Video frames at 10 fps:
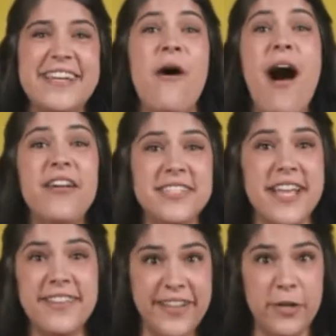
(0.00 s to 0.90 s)
Now I'll
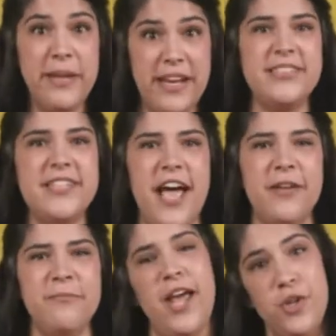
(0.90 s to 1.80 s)
say a little bit at a
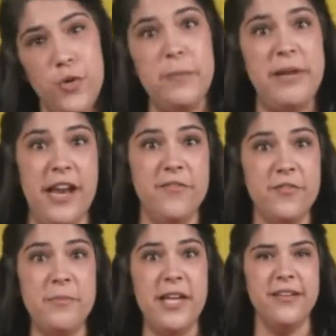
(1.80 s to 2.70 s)
time and you repeat
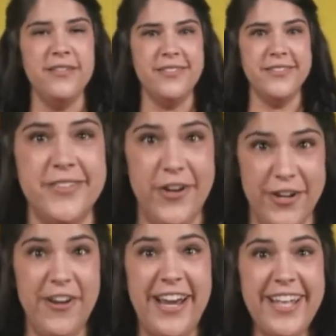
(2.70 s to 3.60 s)
after me. Are
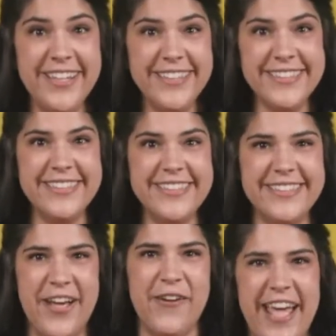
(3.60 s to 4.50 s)
you ready?
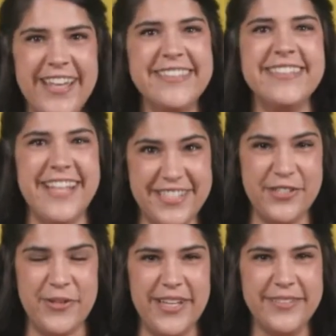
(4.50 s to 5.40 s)
Okay,
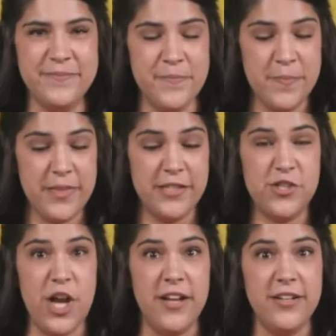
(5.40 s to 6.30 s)
let's do it.
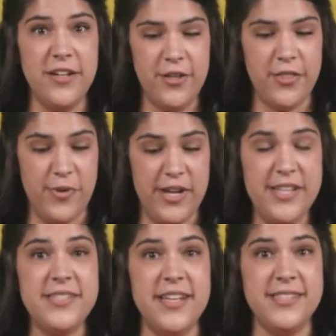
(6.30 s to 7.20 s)
John
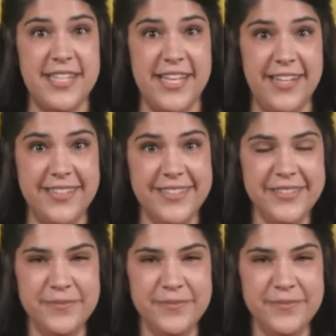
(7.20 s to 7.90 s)
3:16.